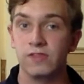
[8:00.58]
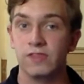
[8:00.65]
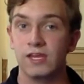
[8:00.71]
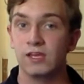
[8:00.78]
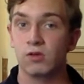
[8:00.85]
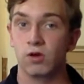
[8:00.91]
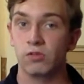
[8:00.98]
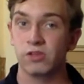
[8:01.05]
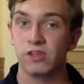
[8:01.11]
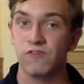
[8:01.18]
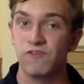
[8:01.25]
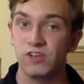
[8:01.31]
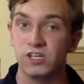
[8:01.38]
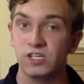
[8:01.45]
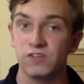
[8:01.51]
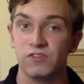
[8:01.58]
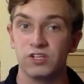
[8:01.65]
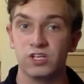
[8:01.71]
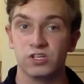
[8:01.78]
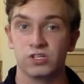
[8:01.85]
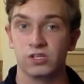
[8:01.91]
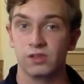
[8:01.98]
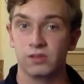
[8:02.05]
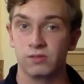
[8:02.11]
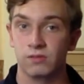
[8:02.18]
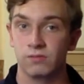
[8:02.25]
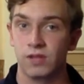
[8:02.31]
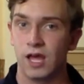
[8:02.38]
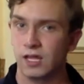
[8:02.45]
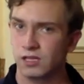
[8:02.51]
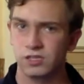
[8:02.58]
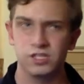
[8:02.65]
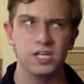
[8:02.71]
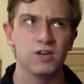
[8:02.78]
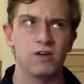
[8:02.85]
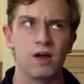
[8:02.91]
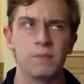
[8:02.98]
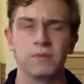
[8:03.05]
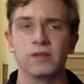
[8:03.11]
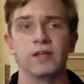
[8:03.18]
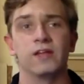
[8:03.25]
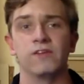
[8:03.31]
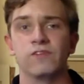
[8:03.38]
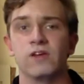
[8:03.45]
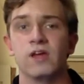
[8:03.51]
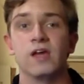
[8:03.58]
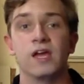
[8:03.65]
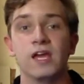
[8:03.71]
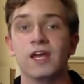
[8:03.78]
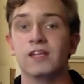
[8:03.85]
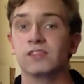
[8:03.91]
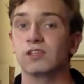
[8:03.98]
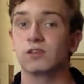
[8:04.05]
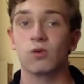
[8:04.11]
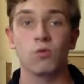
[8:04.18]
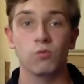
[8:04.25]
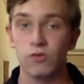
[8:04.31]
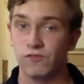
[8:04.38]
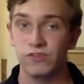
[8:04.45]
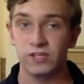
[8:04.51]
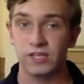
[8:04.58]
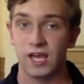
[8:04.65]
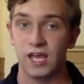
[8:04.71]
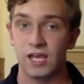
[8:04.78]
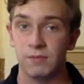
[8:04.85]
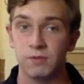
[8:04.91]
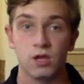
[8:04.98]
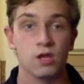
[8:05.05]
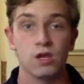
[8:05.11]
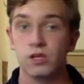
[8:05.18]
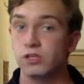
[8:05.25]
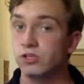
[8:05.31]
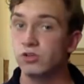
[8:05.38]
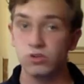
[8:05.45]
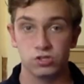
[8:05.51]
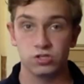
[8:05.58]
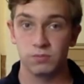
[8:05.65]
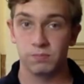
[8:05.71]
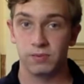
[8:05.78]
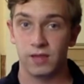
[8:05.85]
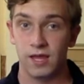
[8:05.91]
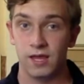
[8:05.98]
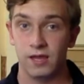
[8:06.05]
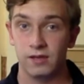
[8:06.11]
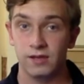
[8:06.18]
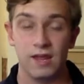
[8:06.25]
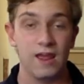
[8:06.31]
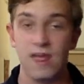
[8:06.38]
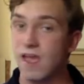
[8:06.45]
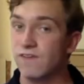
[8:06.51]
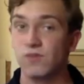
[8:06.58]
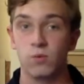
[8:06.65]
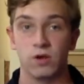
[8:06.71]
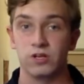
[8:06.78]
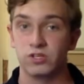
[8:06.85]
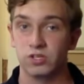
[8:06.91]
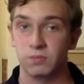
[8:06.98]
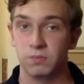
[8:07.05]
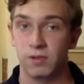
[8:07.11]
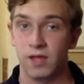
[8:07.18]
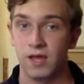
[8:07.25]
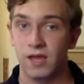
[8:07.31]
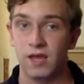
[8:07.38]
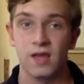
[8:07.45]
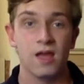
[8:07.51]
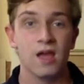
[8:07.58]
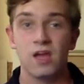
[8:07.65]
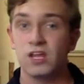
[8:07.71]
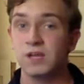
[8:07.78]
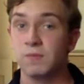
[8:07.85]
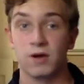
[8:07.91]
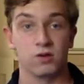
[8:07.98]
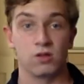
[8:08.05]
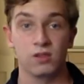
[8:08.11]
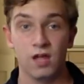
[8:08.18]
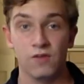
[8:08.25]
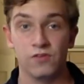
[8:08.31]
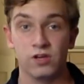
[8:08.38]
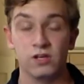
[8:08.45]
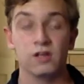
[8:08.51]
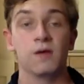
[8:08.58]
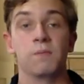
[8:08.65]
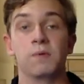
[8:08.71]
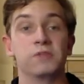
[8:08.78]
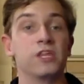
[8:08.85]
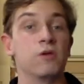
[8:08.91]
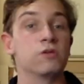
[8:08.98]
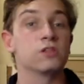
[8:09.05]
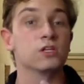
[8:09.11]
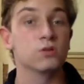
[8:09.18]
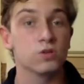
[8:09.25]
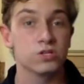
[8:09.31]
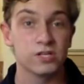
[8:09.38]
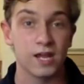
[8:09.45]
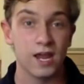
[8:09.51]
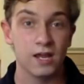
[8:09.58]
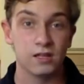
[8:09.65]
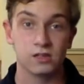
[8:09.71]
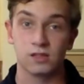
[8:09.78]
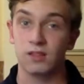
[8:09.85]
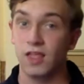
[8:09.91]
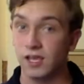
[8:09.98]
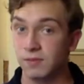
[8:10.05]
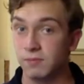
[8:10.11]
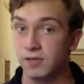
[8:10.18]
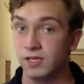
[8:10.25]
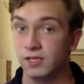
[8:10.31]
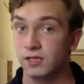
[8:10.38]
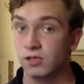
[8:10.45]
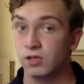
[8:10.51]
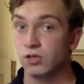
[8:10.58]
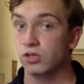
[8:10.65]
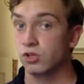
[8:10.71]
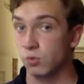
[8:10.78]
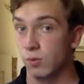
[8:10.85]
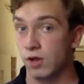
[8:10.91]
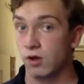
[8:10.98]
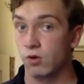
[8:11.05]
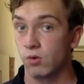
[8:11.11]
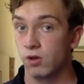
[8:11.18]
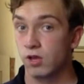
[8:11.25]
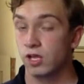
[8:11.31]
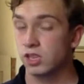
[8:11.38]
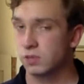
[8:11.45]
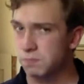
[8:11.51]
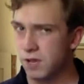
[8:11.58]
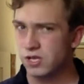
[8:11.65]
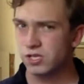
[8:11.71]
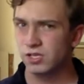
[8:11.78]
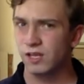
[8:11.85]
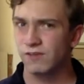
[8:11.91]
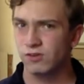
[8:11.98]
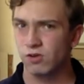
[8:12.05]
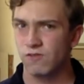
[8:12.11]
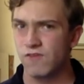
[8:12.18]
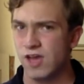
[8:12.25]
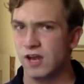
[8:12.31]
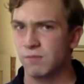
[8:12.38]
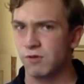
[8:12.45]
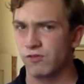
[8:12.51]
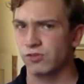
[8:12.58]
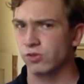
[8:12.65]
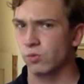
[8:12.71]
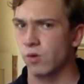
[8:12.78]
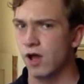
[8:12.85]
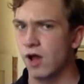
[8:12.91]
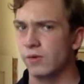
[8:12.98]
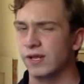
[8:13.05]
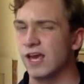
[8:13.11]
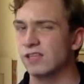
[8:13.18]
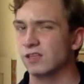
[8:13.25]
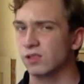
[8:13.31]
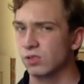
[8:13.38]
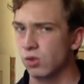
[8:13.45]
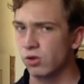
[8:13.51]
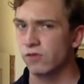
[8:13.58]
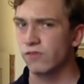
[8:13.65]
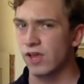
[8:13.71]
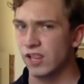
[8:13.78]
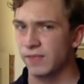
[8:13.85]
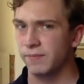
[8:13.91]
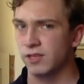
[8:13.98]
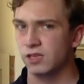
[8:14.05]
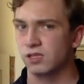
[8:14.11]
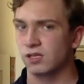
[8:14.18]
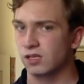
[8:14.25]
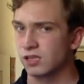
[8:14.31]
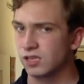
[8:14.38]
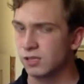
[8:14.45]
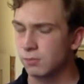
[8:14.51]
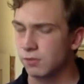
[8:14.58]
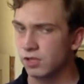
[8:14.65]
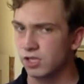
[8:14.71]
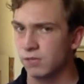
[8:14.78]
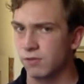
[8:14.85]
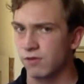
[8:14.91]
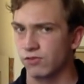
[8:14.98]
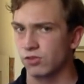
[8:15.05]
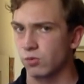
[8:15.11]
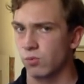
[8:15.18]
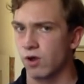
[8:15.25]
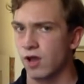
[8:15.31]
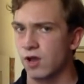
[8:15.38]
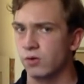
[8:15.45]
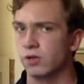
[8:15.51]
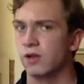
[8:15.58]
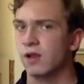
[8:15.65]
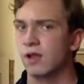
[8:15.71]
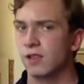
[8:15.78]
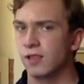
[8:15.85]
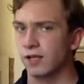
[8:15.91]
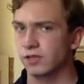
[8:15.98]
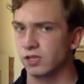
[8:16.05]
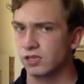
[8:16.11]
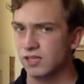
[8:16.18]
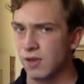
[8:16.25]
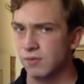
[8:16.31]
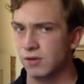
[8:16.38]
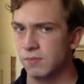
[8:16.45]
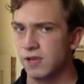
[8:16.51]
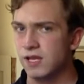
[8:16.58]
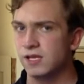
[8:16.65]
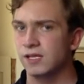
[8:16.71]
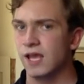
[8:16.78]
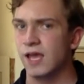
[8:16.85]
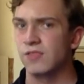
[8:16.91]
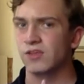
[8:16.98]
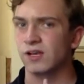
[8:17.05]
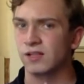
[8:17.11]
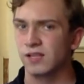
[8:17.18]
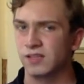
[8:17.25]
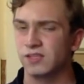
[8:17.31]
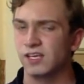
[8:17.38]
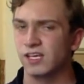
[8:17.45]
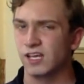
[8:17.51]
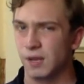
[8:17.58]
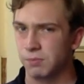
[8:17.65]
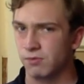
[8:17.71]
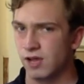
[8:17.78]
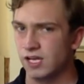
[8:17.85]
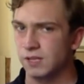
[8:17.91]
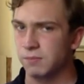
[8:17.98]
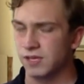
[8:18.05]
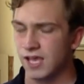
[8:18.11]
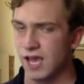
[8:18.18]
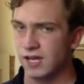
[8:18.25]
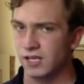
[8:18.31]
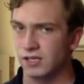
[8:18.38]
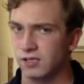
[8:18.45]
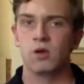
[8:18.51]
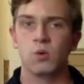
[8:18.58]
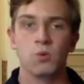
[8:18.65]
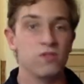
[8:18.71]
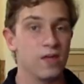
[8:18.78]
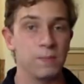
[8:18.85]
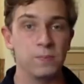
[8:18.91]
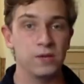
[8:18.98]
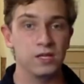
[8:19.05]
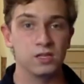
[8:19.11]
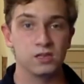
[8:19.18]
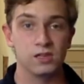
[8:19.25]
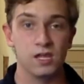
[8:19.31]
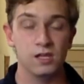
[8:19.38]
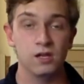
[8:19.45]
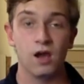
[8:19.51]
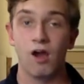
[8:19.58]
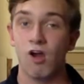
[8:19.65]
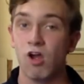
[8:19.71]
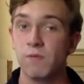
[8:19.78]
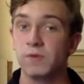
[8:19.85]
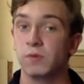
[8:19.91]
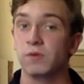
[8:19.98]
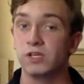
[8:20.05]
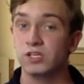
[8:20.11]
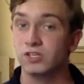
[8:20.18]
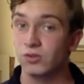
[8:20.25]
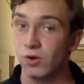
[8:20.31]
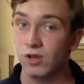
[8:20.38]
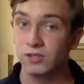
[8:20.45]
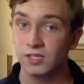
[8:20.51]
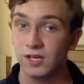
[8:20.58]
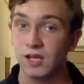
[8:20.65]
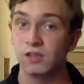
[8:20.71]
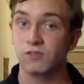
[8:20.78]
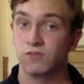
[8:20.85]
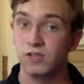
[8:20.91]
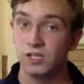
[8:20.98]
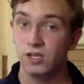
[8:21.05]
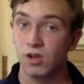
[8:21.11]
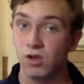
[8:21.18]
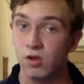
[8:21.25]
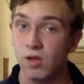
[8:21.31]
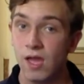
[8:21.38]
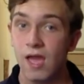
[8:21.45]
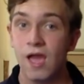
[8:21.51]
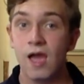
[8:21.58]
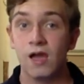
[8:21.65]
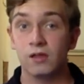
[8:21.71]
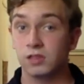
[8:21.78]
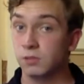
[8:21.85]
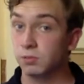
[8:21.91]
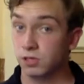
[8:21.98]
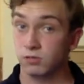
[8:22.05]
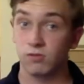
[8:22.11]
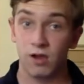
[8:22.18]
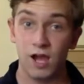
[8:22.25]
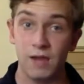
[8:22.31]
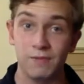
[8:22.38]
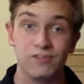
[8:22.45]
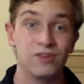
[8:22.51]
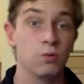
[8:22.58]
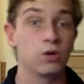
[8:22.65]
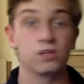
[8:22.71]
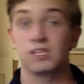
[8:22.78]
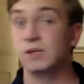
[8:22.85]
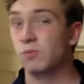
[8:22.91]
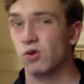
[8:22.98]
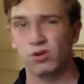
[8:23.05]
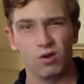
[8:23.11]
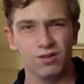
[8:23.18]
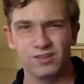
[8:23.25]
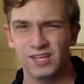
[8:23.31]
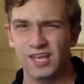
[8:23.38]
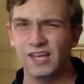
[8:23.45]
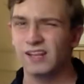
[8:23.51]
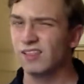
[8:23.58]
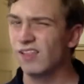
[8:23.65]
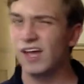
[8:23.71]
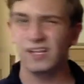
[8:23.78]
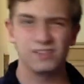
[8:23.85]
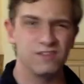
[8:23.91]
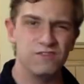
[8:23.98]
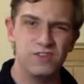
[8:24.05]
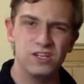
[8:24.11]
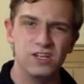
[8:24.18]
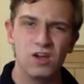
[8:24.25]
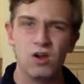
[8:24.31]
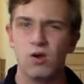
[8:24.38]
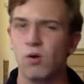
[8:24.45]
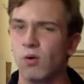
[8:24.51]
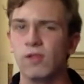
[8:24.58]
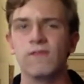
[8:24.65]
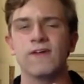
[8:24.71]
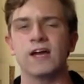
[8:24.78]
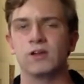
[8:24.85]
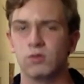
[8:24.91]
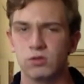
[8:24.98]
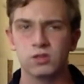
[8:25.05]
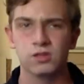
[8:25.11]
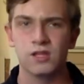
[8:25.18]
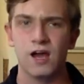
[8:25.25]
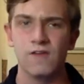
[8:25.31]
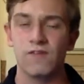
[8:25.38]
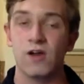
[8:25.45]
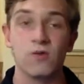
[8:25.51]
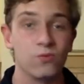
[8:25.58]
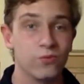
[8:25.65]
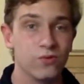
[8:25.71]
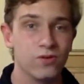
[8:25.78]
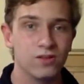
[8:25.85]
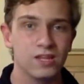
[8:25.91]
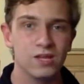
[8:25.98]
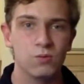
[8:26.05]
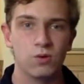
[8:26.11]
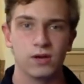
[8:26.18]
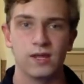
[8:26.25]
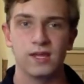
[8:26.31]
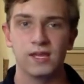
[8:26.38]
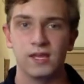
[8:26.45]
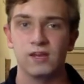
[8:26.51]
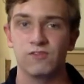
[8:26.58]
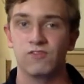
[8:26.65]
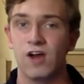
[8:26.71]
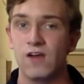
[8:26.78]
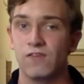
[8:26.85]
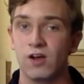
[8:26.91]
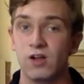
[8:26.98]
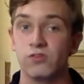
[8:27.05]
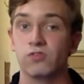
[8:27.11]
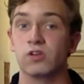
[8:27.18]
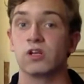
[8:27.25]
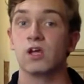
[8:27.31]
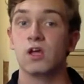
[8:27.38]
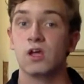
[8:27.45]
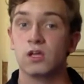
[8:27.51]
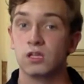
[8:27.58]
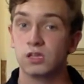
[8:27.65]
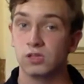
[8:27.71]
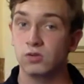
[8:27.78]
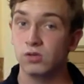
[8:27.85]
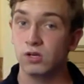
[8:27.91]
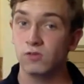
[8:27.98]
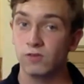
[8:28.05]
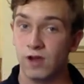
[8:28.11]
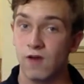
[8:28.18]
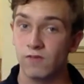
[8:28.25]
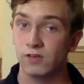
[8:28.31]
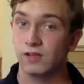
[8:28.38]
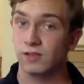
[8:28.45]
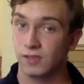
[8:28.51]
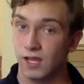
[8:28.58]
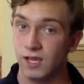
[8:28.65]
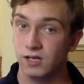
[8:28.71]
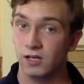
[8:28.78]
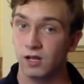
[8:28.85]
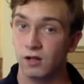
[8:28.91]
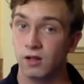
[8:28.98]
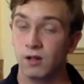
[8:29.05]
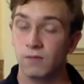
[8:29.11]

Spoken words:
then got the definitive edition last year, I believe. It's a terrific game. You should play it. Everyone should play it. You might not love it, but there is a good chance that, like me, you will. Especially if you're a fan of Breath of the Wild. It has a lot of elements that are similar to Breath of the Wild, like the stamina meeting and the collecting and upgrading mechanic. With that being said, I hope you enjoyed today's video. Subscribe if you want to see more content, like the video, all that good stuff. I really want to hit 500 sooner rather than later,